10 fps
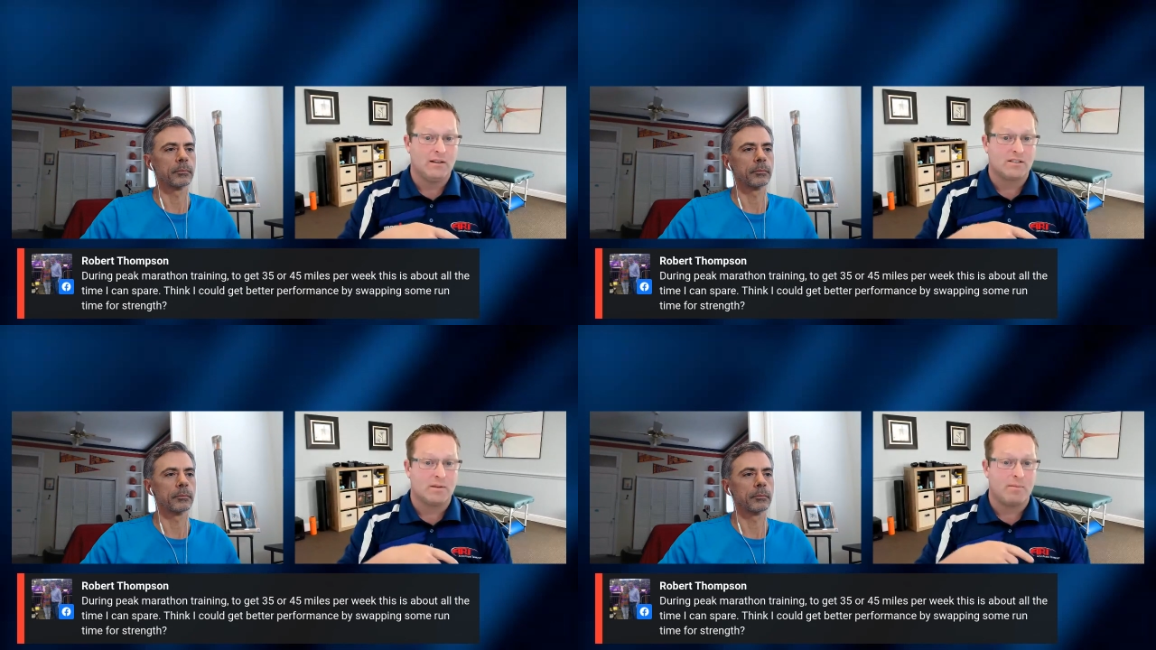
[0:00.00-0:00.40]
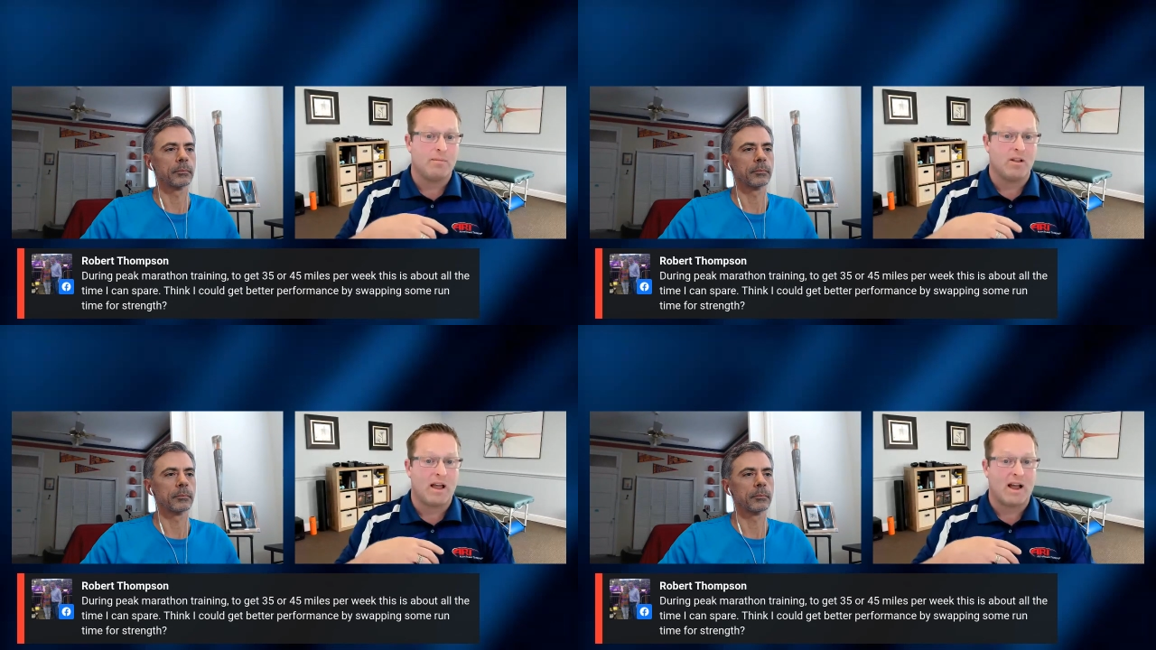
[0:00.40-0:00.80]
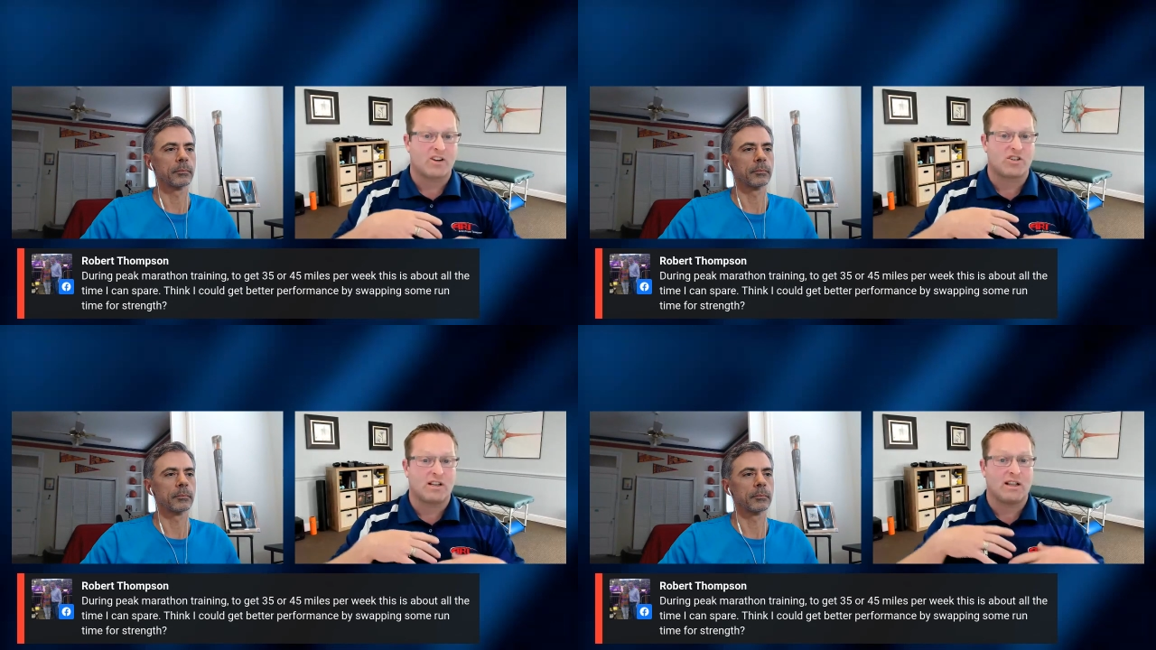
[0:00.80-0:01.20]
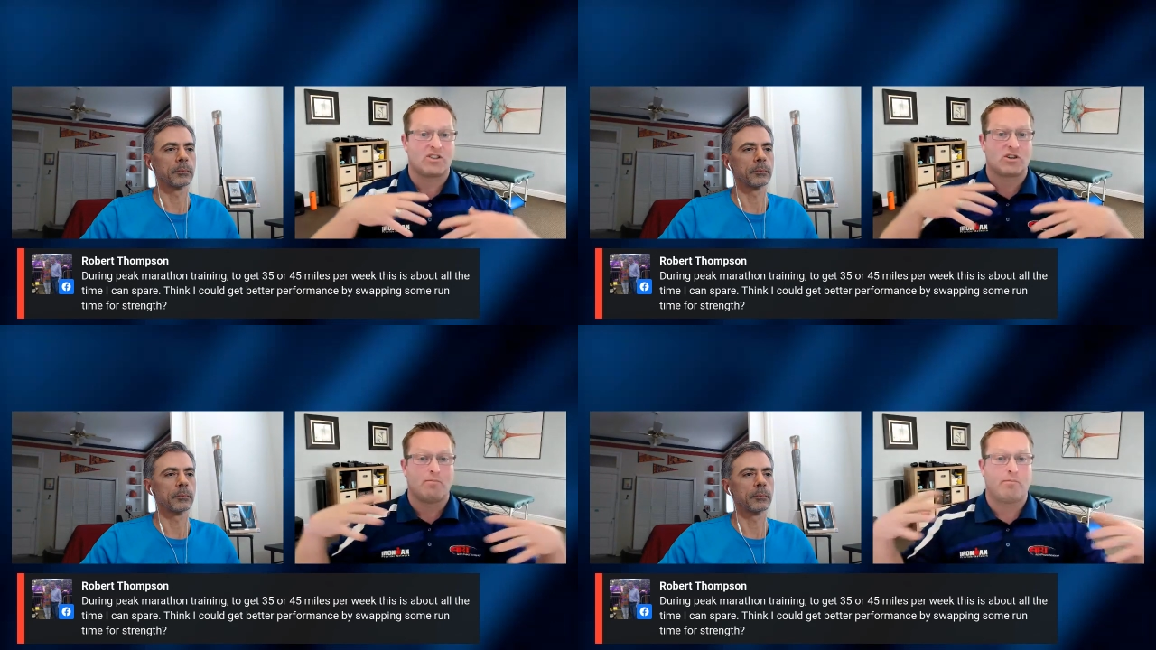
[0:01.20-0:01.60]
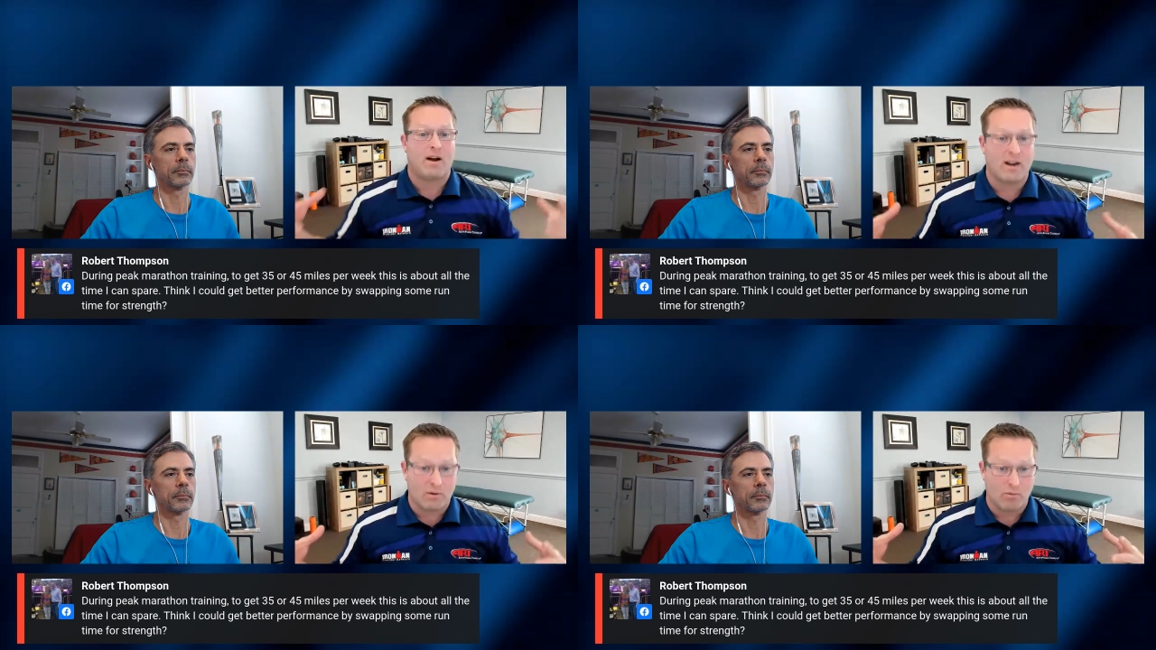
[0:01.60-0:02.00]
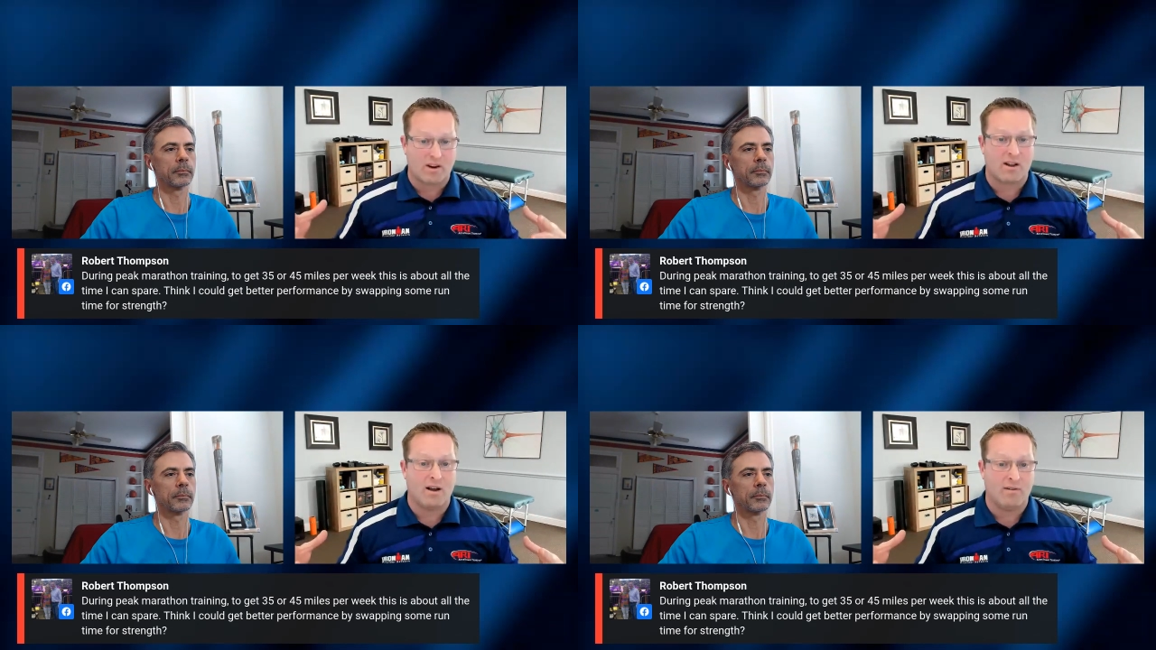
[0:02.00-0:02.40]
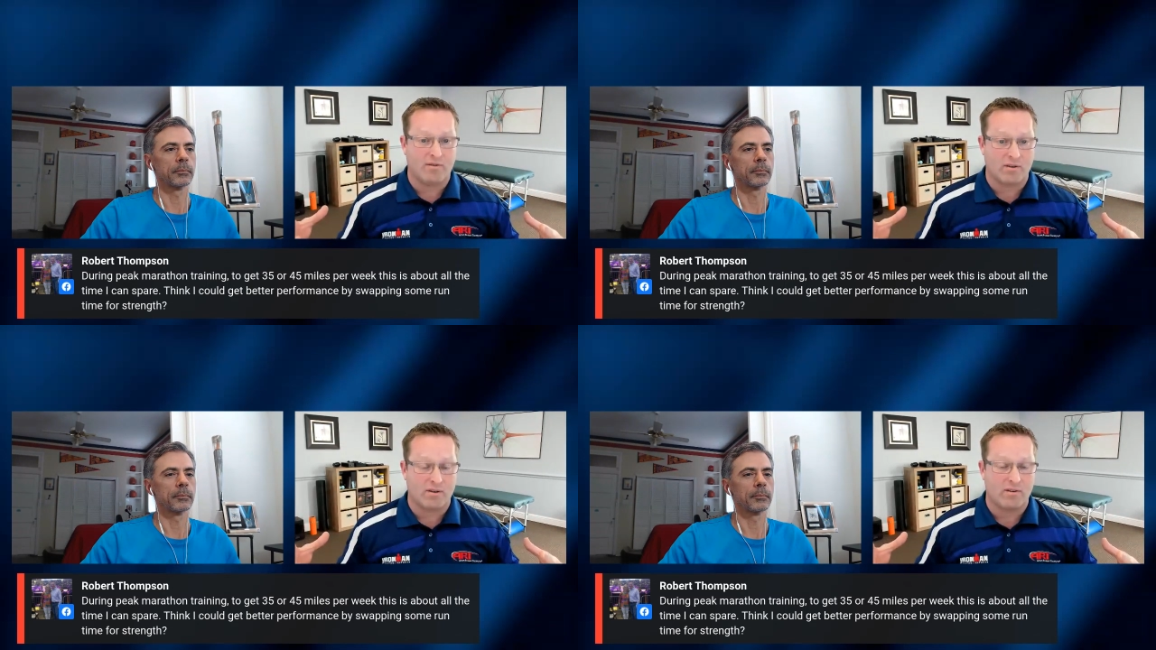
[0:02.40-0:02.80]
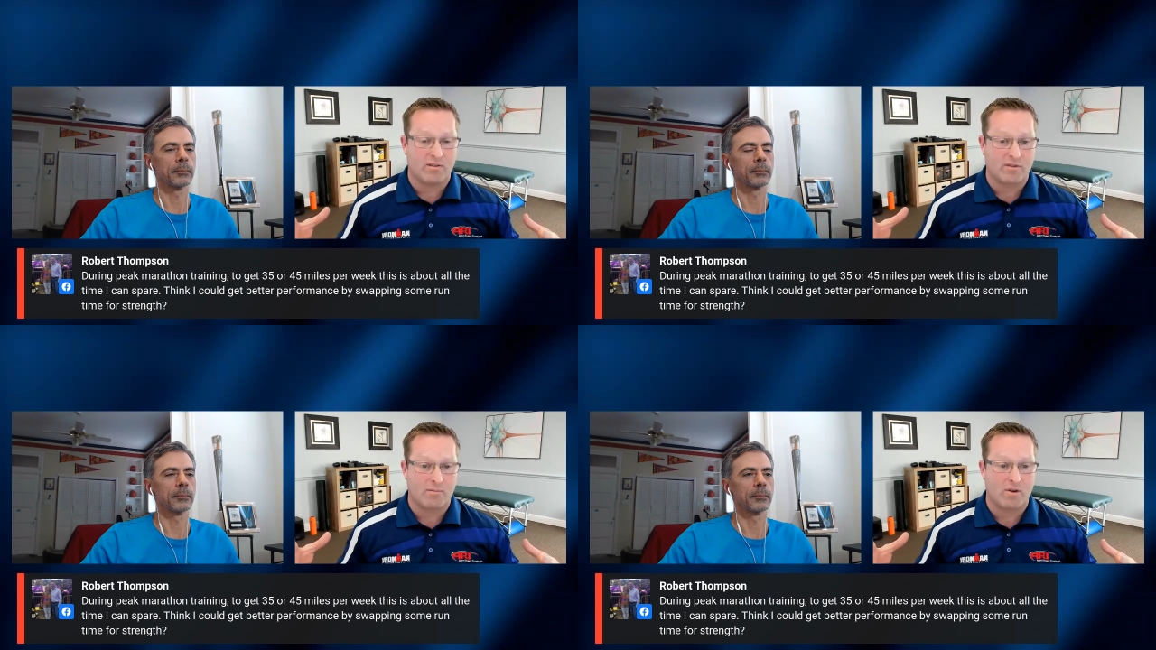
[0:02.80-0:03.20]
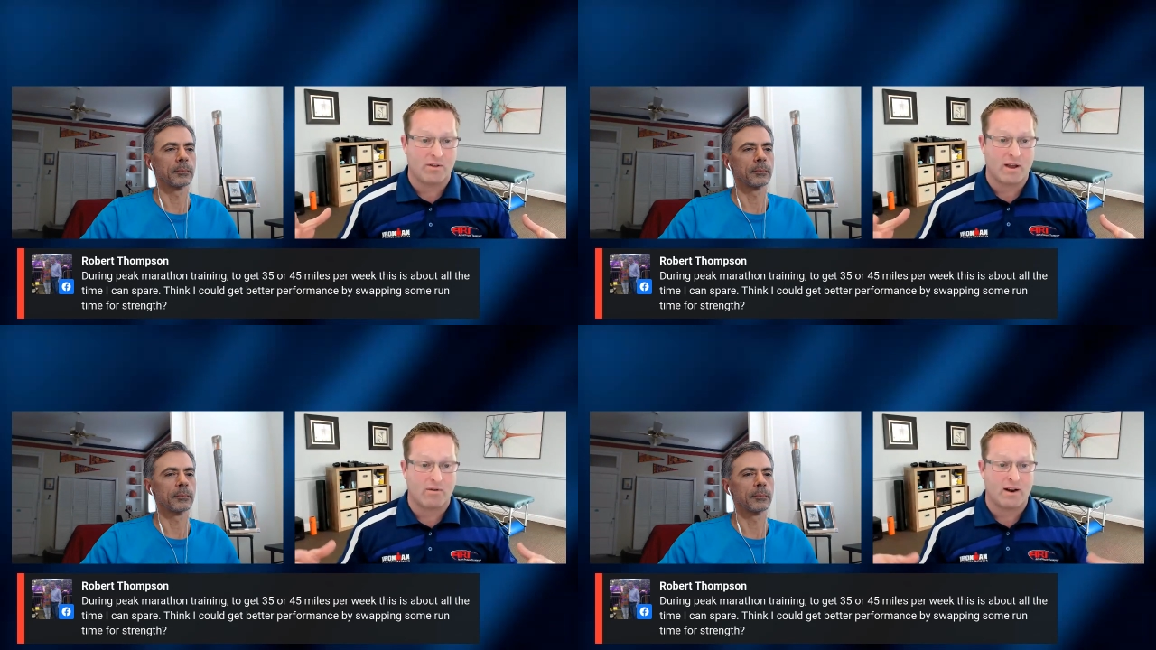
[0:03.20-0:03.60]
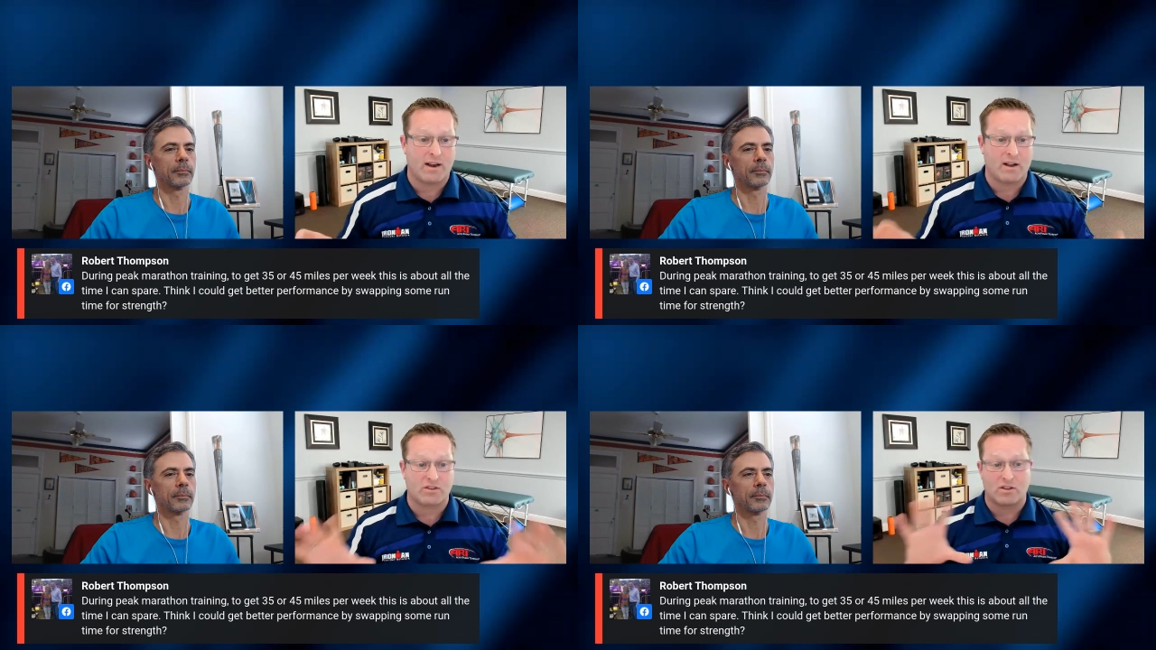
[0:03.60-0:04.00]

Speaker 1: to be able to actually let your body recover from all that right now. So